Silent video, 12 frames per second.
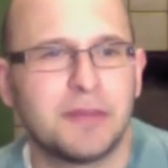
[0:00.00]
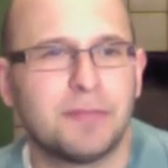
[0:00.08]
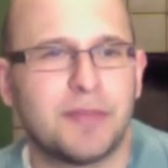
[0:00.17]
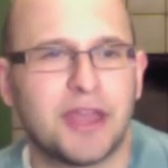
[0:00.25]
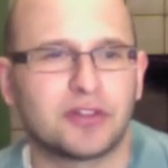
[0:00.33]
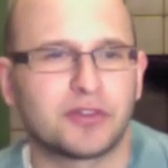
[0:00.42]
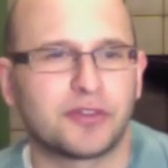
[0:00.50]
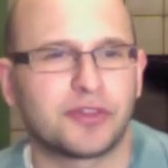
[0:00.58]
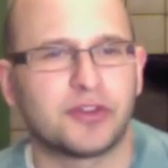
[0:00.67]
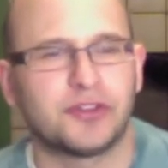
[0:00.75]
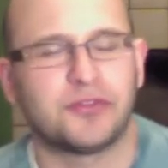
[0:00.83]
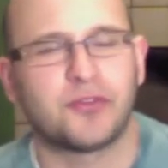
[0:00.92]
Baylor
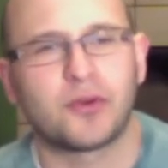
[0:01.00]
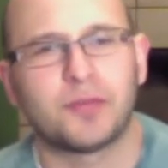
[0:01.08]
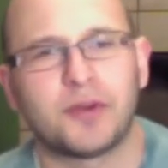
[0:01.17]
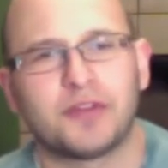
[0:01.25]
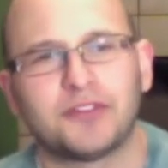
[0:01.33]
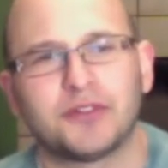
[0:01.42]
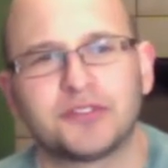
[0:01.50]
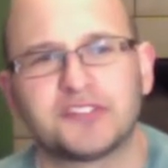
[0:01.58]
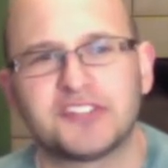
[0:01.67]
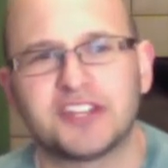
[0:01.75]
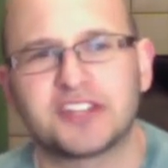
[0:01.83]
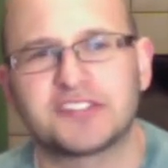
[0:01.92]
34, Buffalo
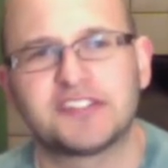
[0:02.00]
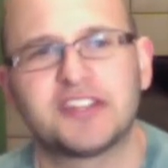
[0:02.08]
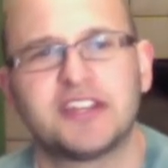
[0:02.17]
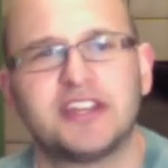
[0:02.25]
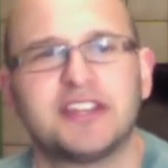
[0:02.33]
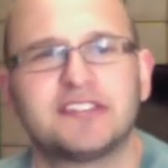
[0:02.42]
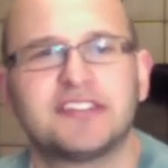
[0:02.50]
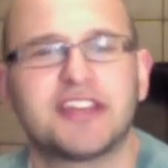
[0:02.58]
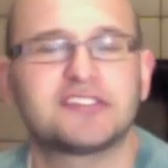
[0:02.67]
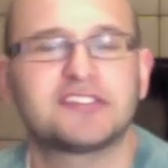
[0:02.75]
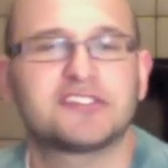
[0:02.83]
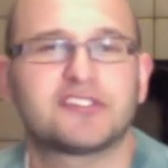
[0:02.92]
6,
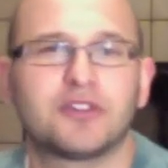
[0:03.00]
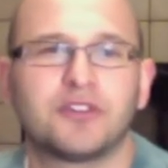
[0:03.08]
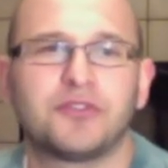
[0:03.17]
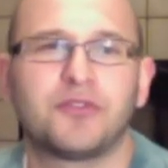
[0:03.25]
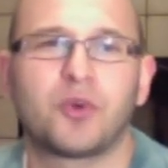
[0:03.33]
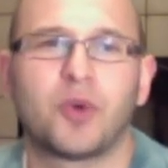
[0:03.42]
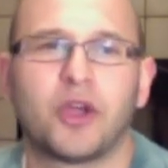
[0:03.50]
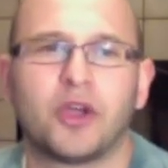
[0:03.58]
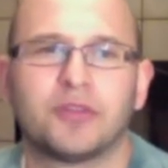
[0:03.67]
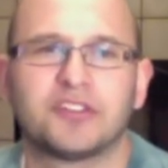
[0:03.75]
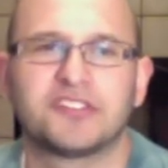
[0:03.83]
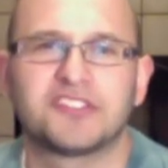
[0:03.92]
Texas 34,
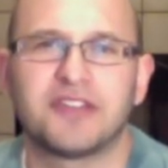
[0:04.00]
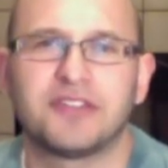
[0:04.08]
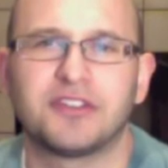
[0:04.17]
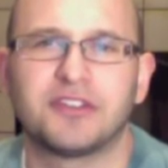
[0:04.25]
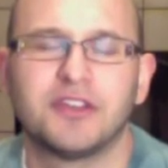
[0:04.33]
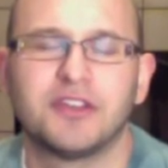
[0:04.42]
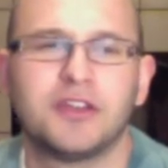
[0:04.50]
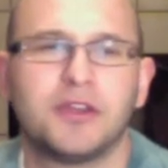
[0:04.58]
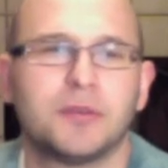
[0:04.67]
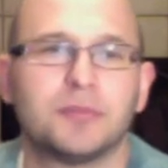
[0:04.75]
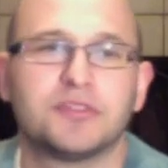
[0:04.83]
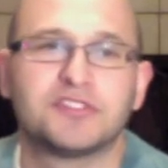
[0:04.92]
Wyoming 7,
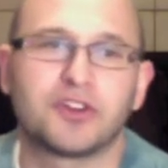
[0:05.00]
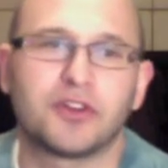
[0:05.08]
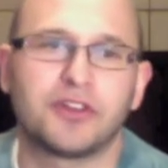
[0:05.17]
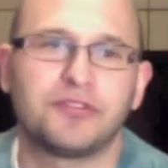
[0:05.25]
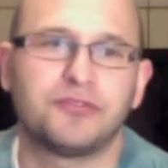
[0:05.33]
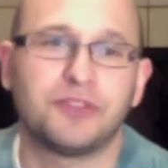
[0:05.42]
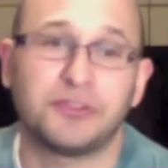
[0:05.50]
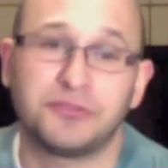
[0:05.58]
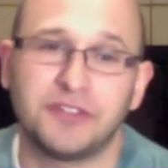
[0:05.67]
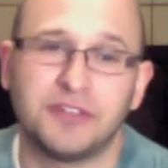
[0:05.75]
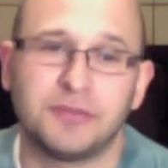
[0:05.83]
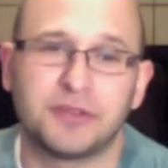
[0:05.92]
Missouri
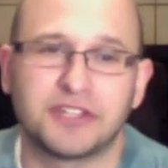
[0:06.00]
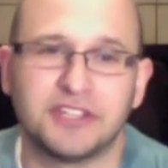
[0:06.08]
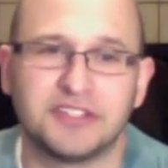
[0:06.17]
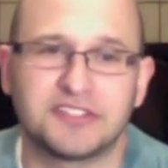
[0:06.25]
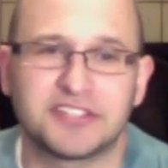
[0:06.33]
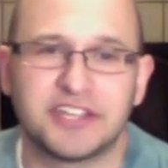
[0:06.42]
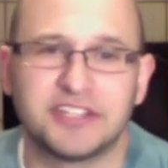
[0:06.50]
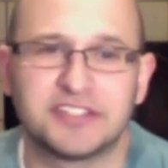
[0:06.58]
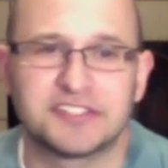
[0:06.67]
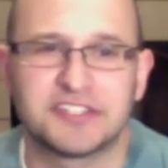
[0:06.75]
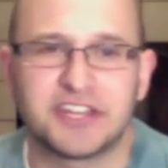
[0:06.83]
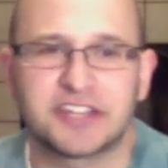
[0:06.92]
50, McNeese State
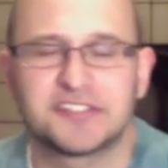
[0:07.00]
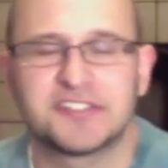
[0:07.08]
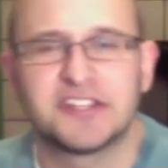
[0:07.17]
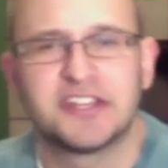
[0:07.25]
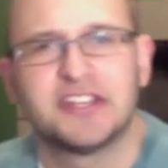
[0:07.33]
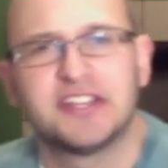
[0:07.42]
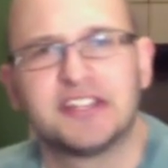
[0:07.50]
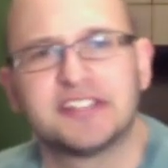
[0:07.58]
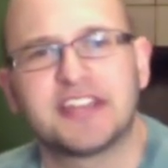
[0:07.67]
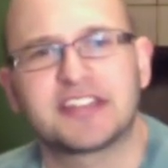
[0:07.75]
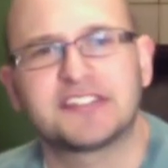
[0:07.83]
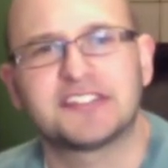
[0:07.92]
6,
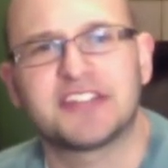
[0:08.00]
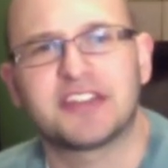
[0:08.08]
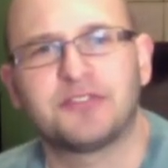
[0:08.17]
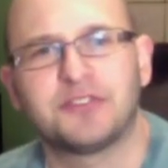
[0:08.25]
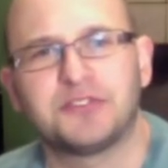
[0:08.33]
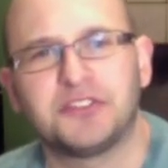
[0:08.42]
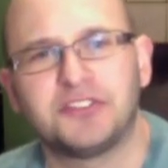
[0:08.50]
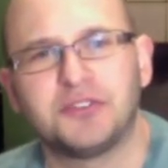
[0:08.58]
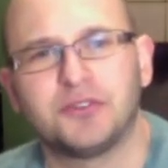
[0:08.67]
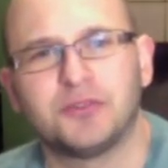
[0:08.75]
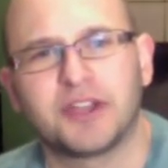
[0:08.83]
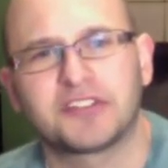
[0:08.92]
Texas Tech
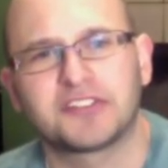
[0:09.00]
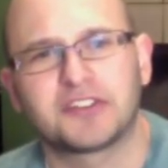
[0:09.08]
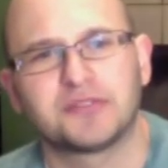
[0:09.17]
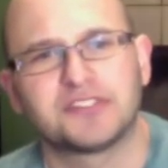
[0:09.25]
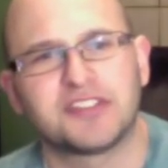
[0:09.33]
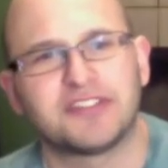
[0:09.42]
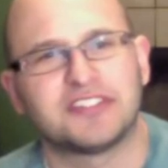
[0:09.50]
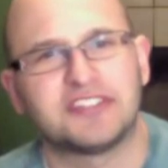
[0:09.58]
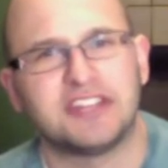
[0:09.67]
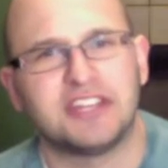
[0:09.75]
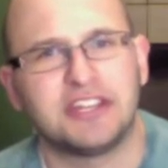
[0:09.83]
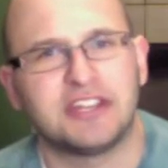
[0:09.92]
52, New Mexico
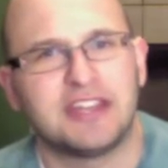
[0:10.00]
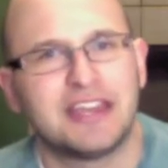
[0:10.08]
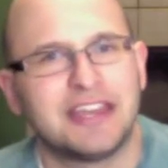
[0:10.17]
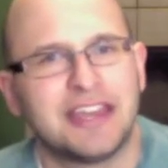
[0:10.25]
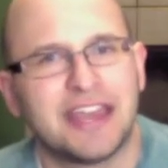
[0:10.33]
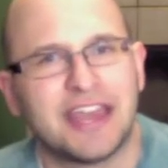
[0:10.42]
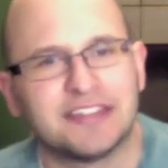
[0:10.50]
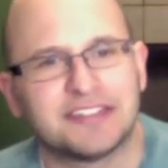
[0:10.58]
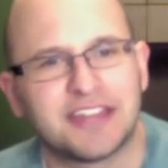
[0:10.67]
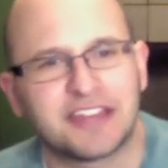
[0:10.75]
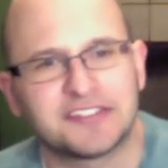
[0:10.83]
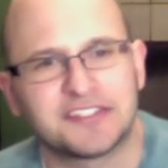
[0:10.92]
17, and
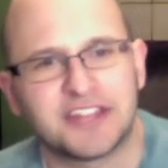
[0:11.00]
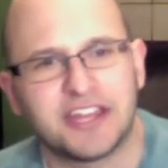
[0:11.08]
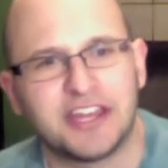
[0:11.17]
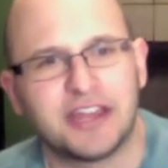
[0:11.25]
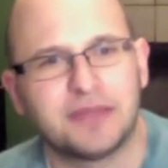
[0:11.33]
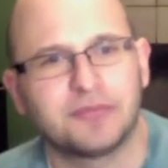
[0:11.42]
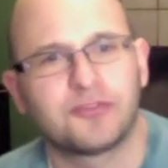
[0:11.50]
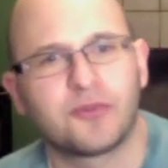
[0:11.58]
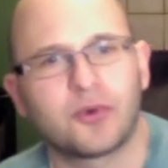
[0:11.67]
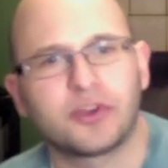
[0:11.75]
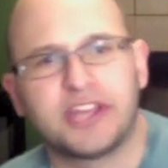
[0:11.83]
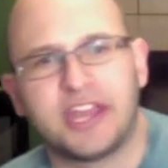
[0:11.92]
Texas A&M
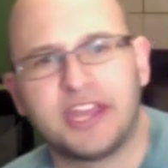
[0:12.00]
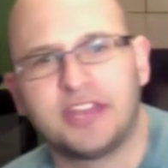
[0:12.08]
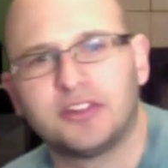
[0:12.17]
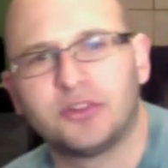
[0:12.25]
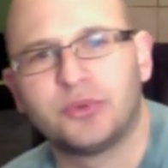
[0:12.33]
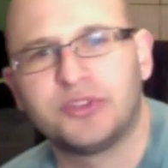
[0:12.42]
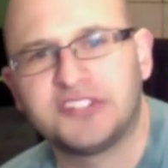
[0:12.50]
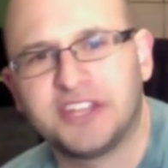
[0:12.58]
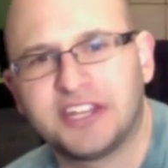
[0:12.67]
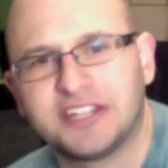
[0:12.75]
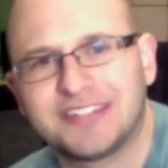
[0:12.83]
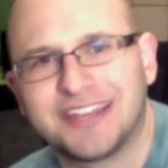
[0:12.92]
48,
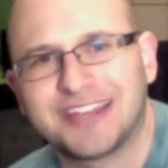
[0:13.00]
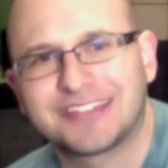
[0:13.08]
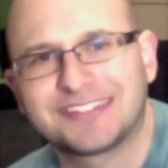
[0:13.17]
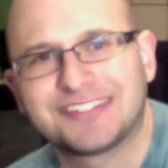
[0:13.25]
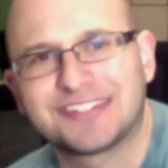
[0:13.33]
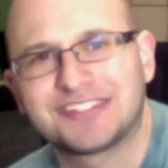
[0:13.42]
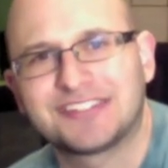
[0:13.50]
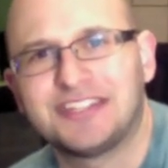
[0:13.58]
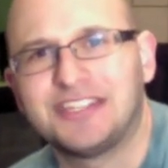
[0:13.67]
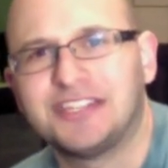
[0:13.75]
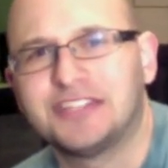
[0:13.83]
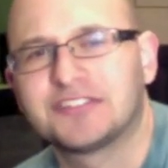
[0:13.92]
Louisiana Tech
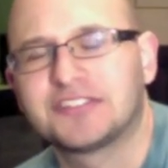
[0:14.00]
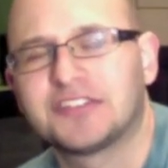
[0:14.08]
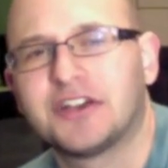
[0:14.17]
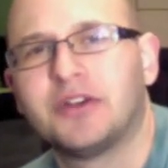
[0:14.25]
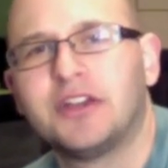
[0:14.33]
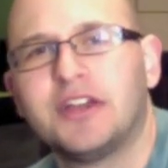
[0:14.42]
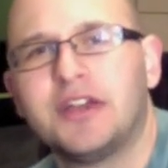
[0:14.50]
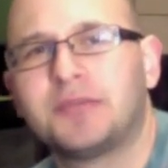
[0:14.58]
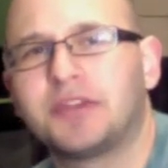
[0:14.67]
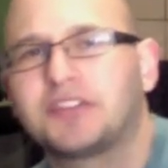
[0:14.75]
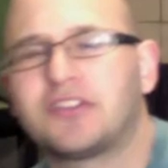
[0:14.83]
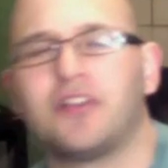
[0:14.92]
16. So
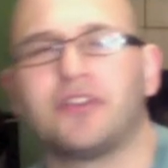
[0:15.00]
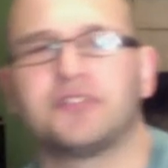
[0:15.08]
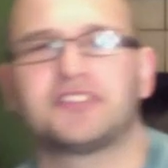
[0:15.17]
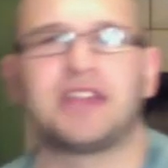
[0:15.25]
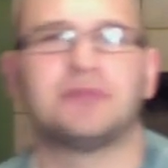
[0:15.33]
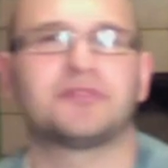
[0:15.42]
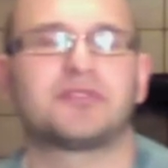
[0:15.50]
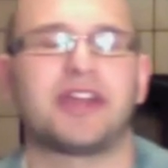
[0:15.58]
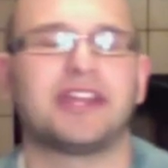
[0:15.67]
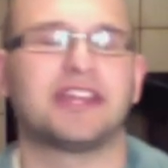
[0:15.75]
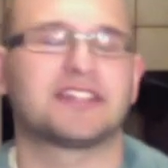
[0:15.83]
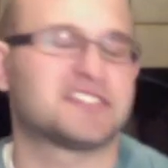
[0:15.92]
picked all those games
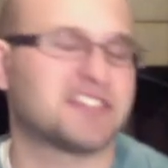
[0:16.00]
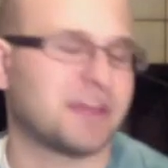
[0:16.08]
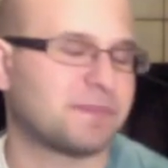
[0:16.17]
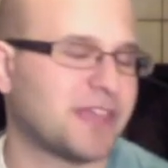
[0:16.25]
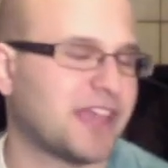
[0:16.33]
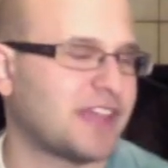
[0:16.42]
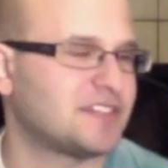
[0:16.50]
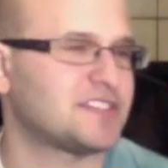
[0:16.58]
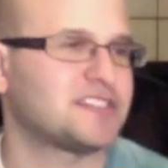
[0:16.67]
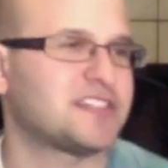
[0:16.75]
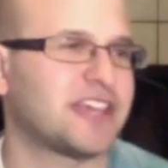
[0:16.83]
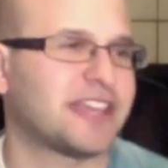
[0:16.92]
right except
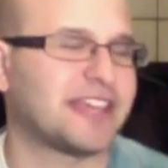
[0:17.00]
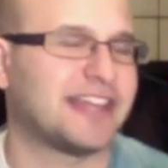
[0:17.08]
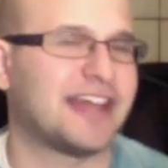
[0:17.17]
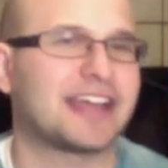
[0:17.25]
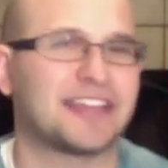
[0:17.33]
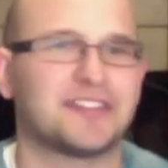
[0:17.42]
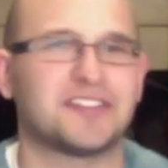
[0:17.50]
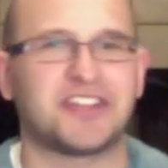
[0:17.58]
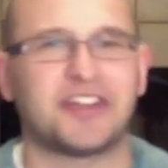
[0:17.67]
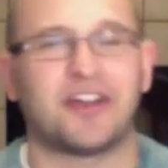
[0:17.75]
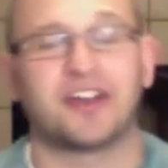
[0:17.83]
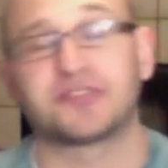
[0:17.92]
Kansas. I cannot get the
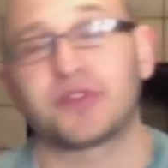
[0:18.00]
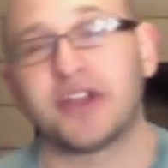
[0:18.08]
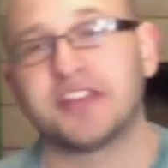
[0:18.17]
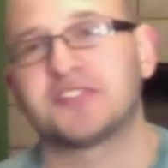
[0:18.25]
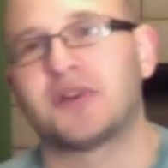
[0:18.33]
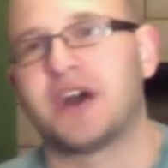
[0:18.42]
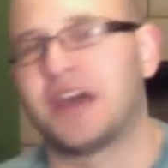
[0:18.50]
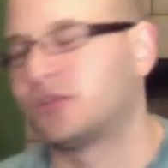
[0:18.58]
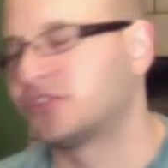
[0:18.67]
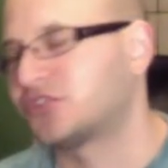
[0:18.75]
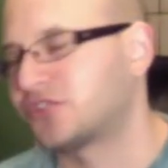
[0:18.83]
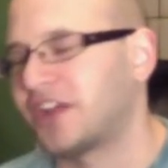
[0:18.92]
Jayhawks right, so I
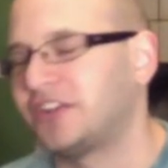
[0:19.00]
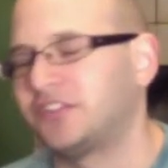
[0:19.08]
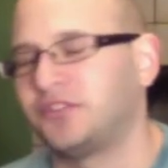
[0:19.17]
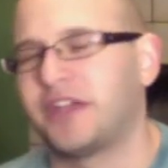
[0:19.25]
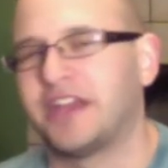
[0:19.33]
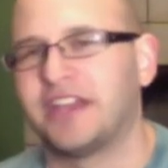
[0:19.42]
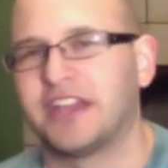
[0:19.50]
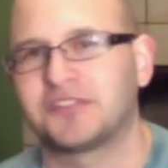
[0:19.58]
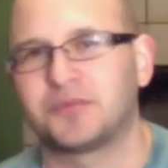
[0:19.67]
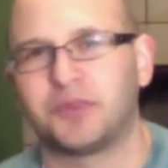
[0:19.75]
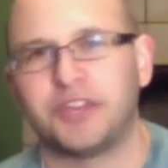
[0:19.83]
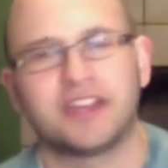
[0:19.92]
will try to do that
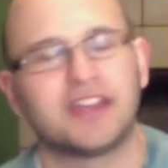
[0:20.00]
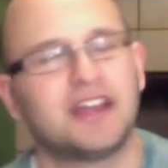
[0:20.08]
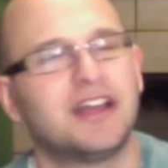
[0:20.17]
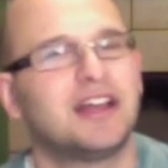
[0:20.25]
next week.